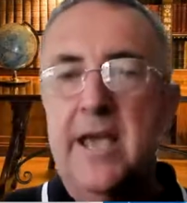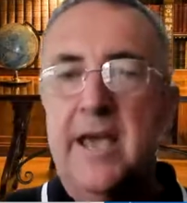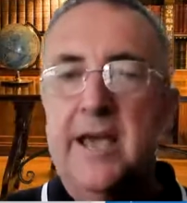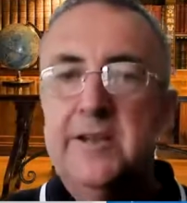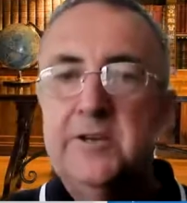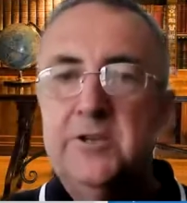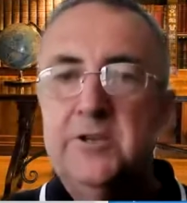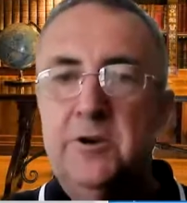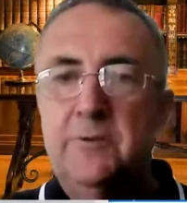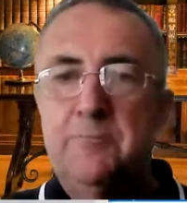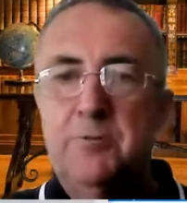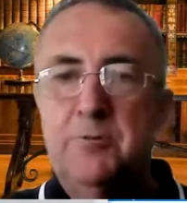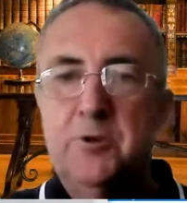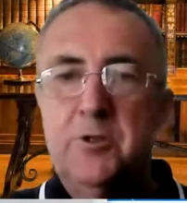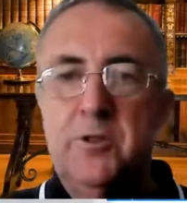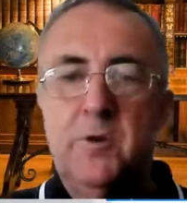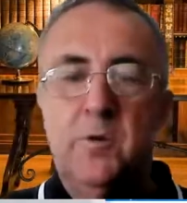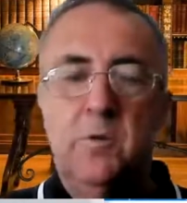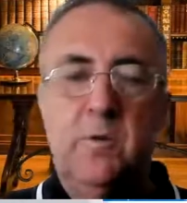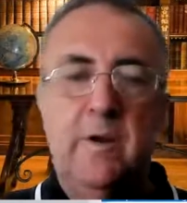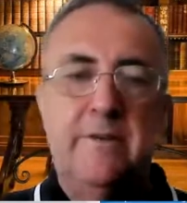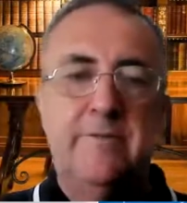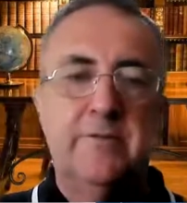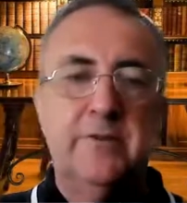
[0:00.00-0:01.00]
as you put the
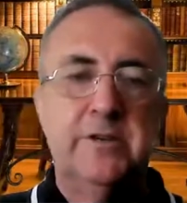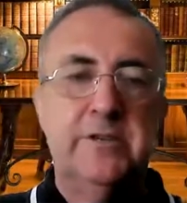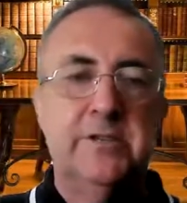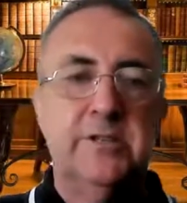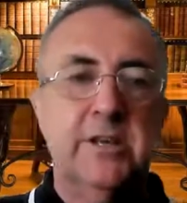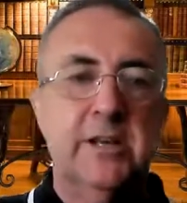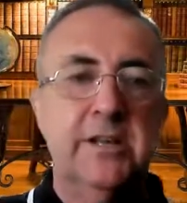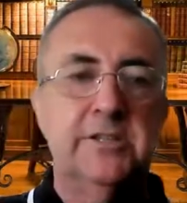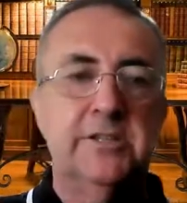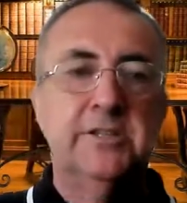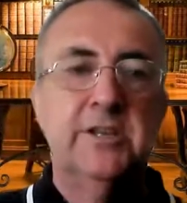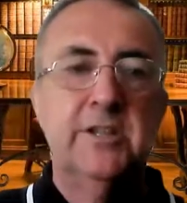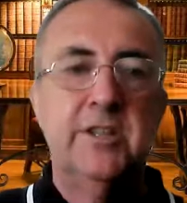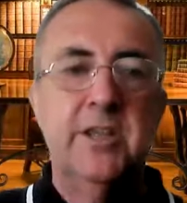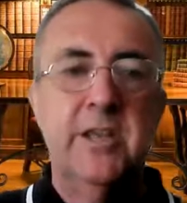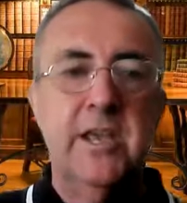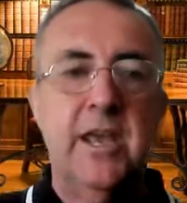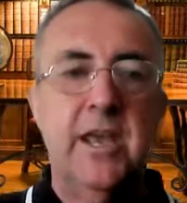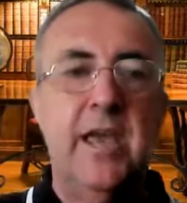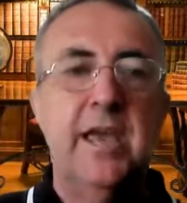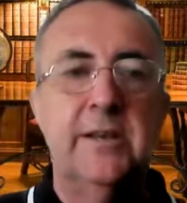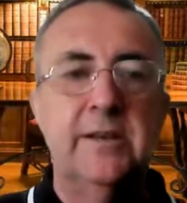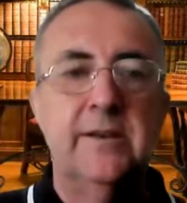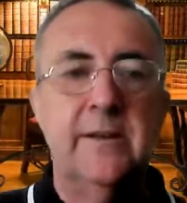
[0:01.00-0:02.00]
reference list at the
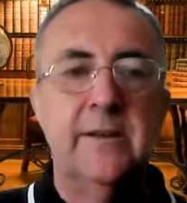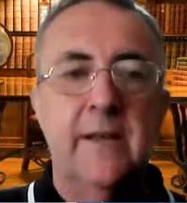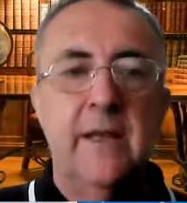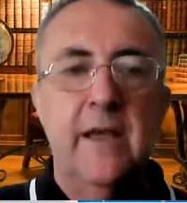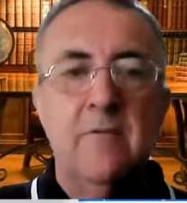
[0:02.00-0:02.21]
end.